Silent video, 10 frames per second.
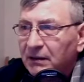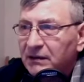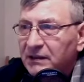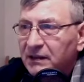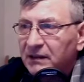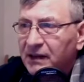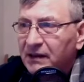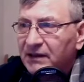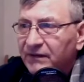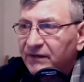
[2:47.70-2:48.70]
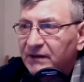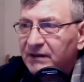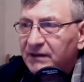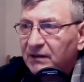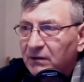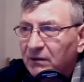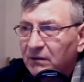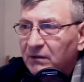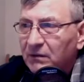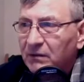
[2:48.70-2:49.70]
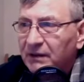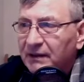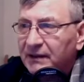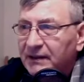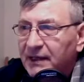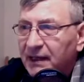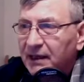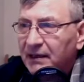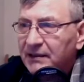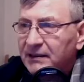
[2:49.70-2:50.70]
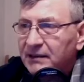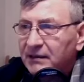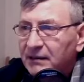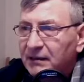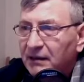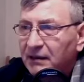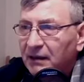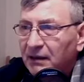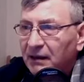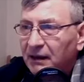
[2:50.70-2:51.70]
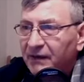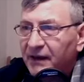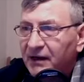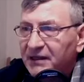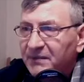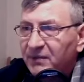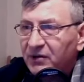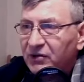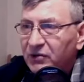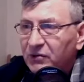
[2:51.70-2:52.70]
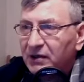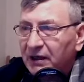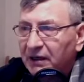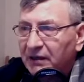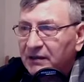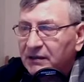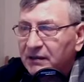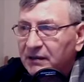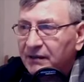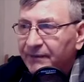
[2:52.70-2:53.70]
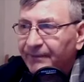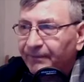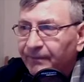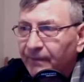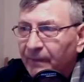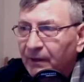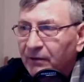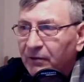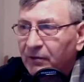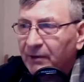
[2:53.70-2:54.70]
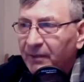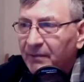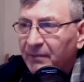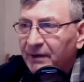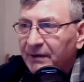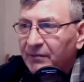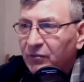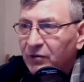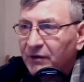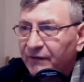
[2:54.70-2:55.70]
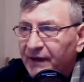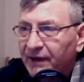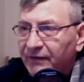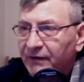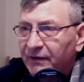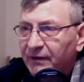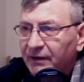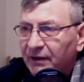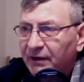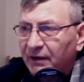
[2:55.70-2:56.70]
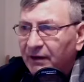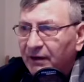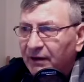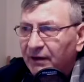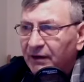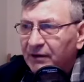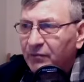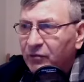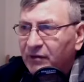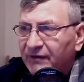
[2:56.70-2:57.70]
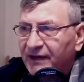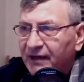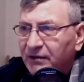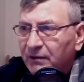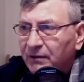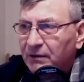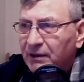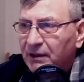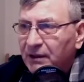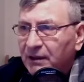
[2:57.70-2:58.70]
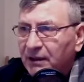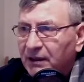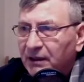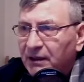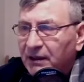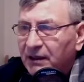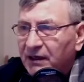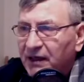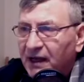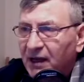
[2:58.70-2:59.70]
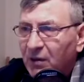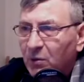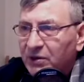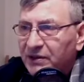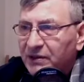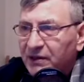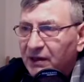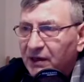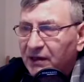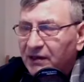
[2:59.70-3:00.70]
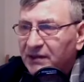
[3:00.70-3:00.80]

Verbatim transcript: You see, there is physical kings and there are spiritual kings. You remember in the book of David, uh, in the book of Daniel, there was uh,